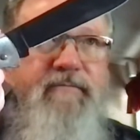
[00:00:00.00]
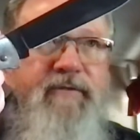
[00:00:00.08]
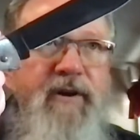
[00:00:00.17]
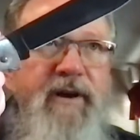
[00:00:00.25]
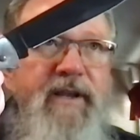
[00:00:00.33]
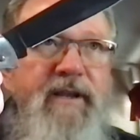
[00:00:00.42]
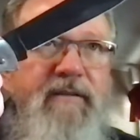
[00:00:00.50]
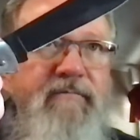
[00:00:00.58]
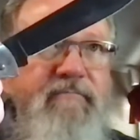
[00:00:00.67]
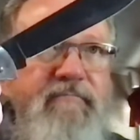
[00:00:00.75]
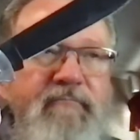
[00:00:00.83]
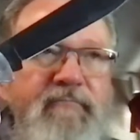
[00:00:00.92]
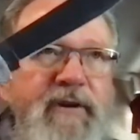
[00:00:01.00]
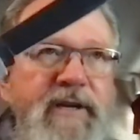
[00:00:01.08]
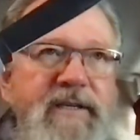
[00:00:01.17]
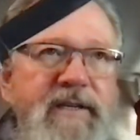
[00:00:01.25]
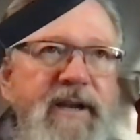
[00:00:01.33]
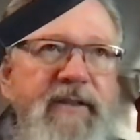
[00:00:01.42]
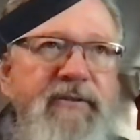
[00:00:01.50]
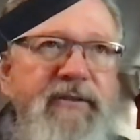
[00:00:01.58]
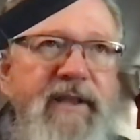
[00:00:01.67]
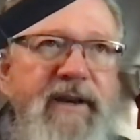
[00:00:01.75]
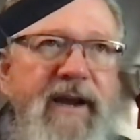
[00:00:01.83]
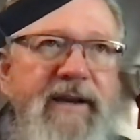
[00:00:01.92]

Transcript: for any reason other than I